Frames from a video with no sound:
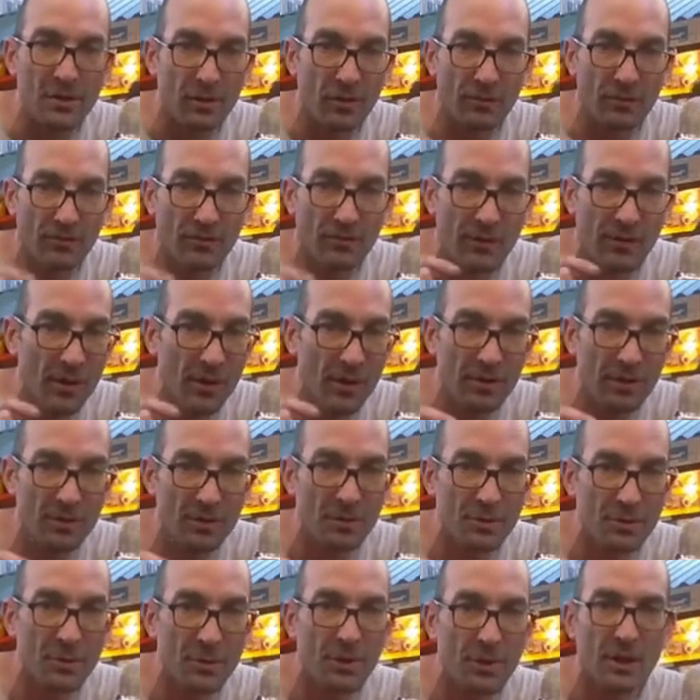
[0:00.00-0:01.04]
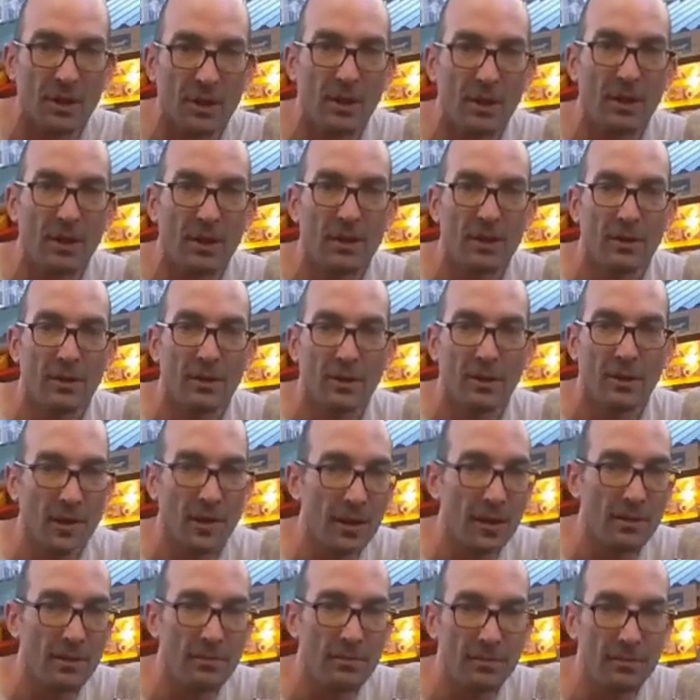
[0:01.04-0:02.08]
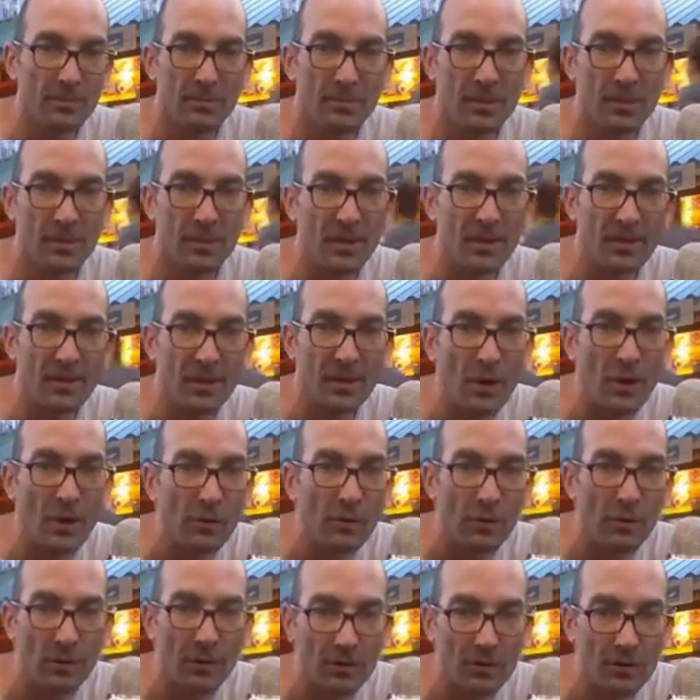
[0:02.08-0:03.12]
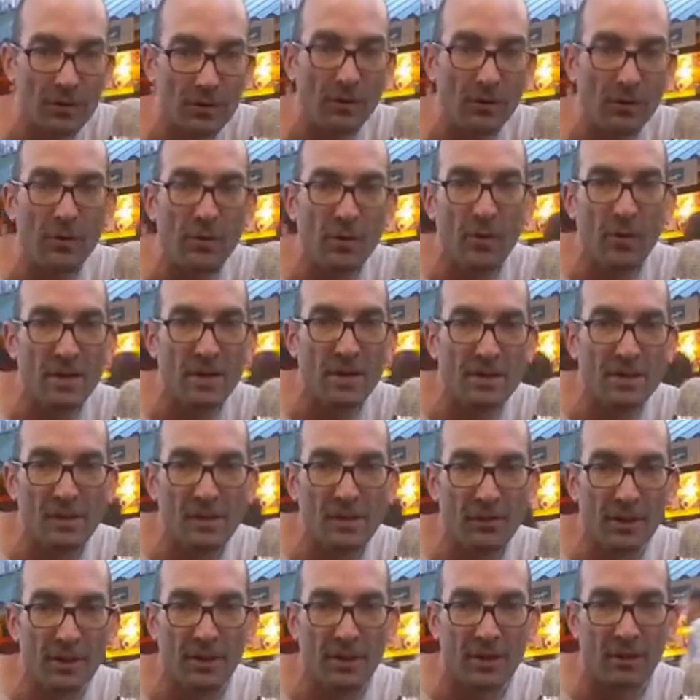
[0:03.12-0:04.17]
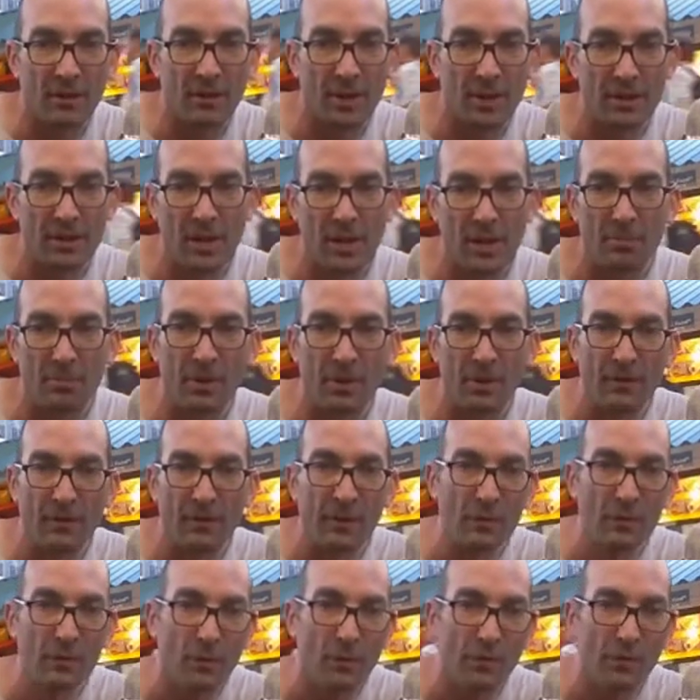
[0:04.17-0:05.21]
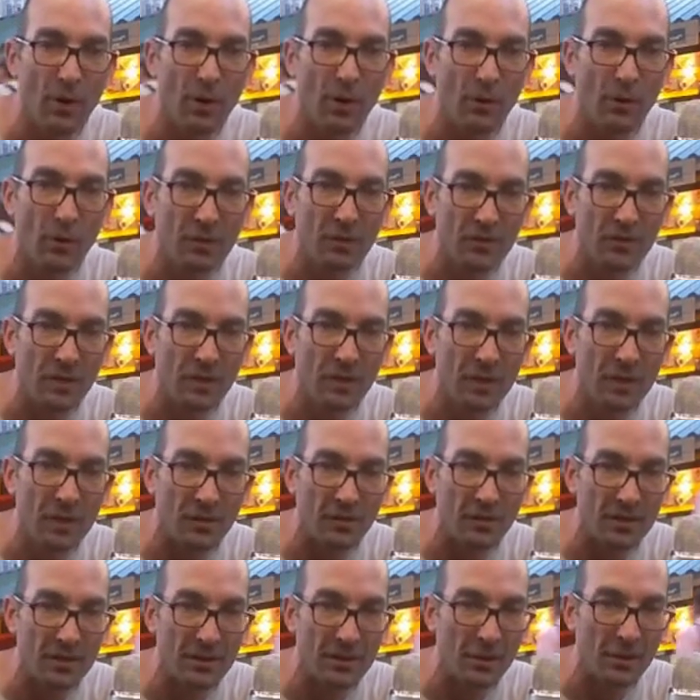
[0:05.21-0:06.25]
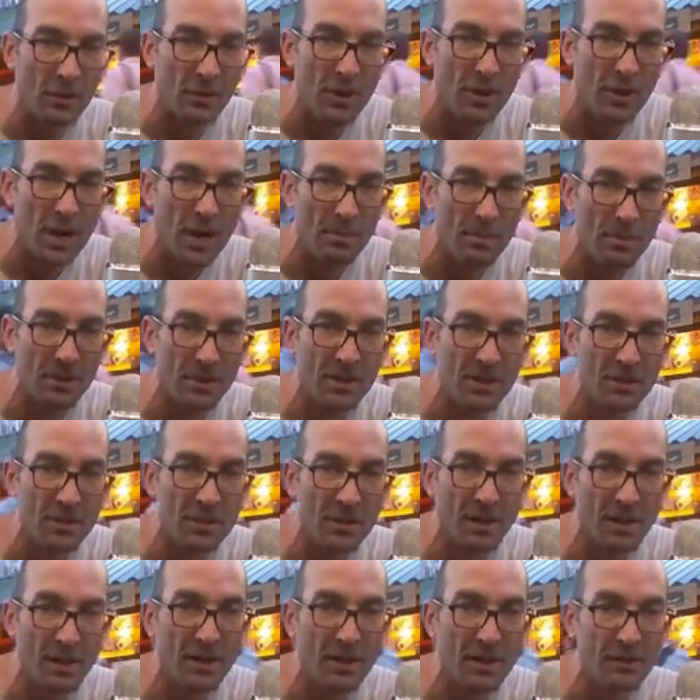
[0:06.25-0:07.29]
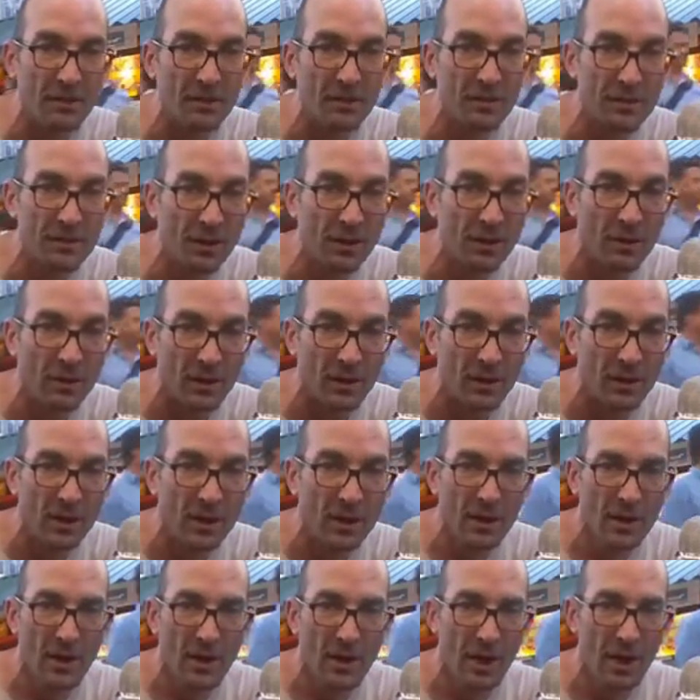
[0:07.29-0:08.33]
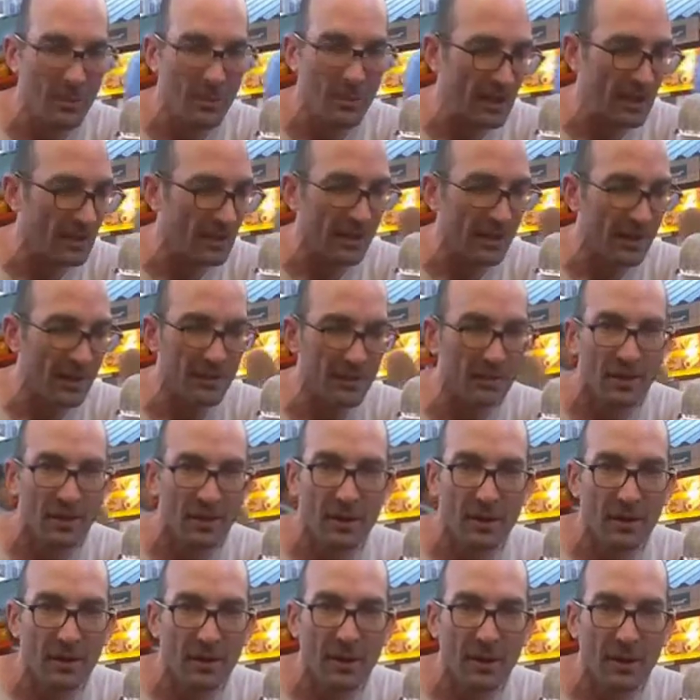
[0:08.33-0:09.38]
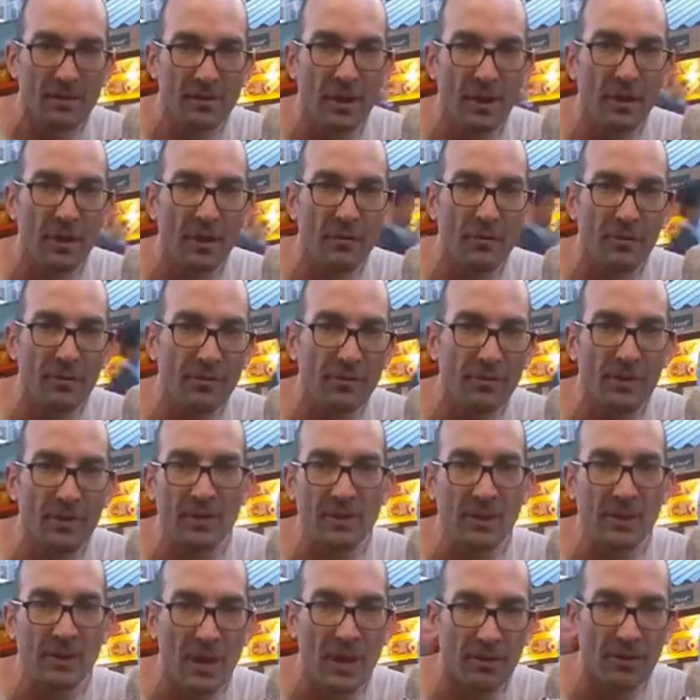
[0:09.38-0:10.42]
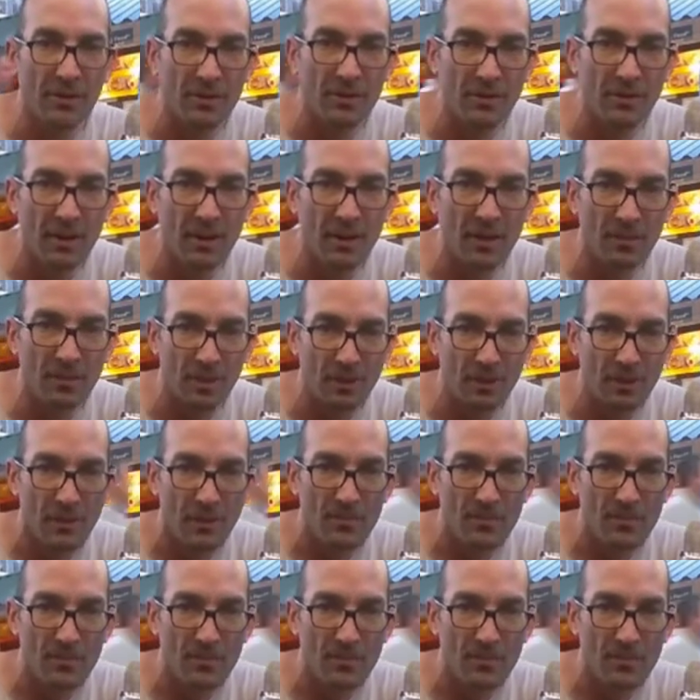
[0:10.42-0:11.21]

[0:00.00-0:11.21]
are very short, and it's the only reason you can watch this video right now. But if you do those things that your competition isn't doing, I mean, that's a $150 investment.